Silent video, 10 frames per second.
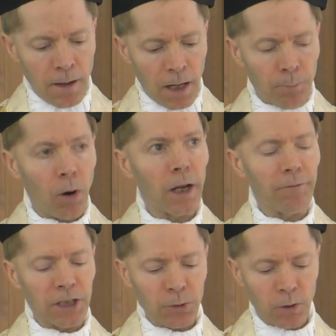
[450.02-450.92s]
An important
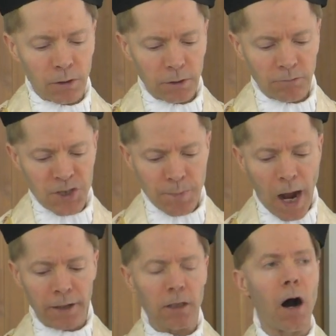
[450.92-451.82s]
individual was
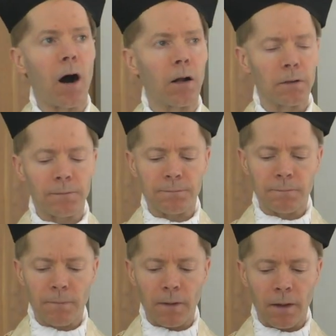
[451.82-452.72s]
behind it all.
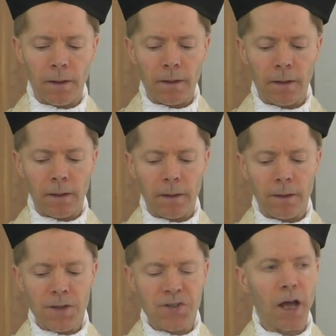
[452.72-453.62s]

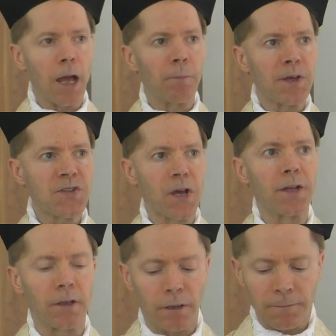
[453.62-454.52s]
His name is
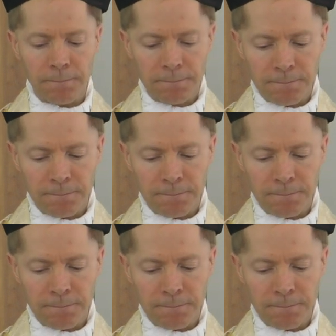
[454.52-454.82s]
Satan.